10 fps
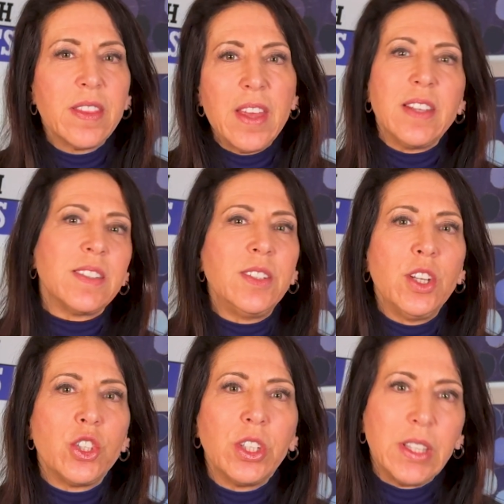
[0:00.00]
Thanks to
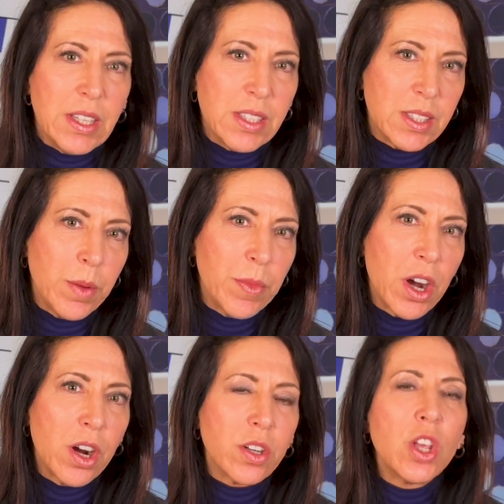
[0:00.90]
digital eSIM
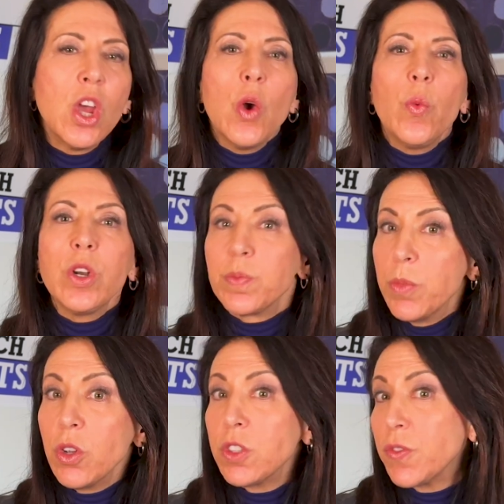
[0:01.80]
cards, which
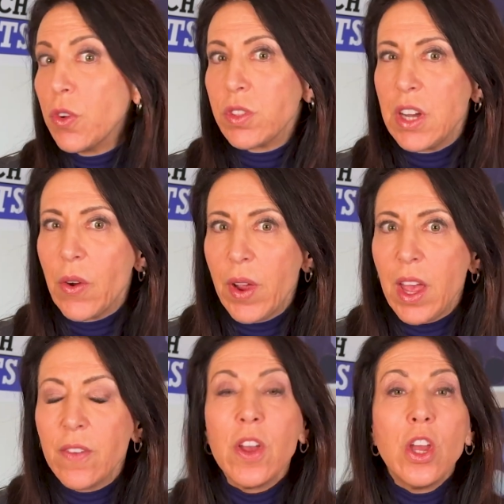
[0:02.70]
most phones now
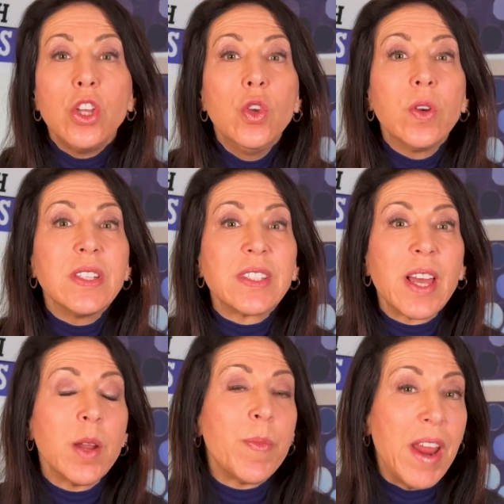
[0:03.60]
have, you can sign
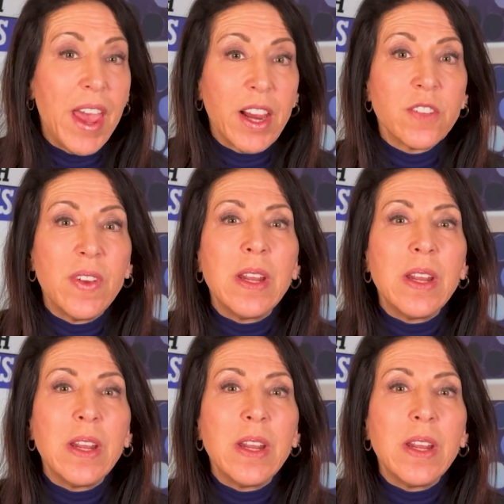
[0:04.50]
up and activate